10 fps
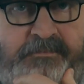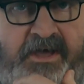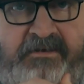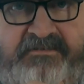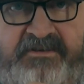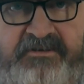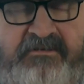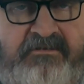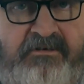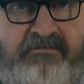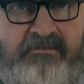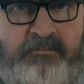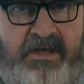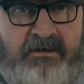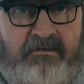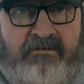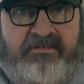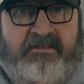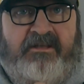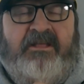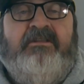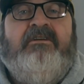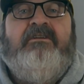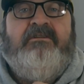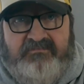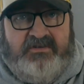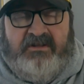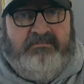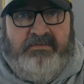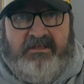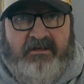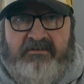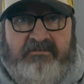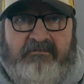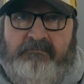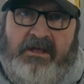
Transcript: models and you go to a Metal Earth kit just because you've